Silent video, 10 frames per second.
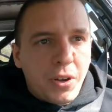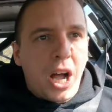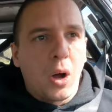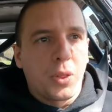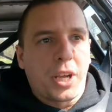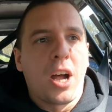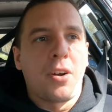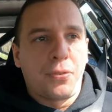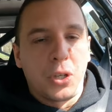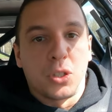for how the
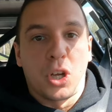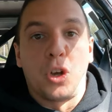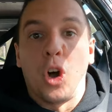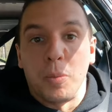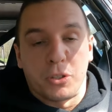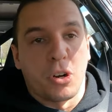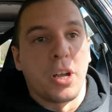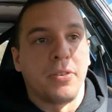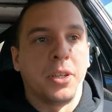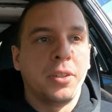car feels on normal
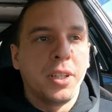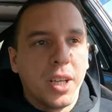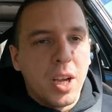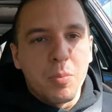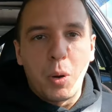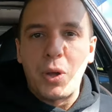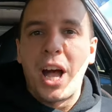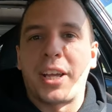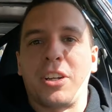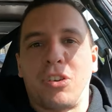driving. But we
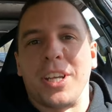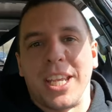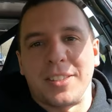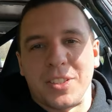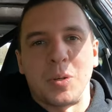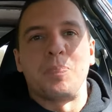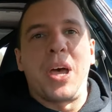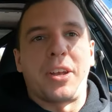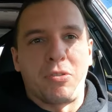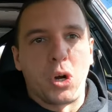are going to try and get to some
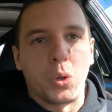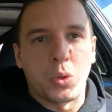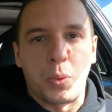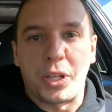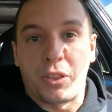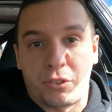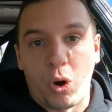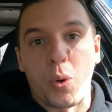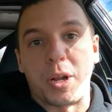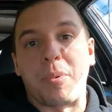better roads where we can
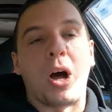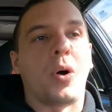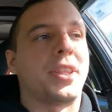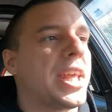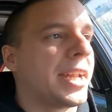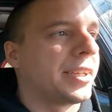throw it about and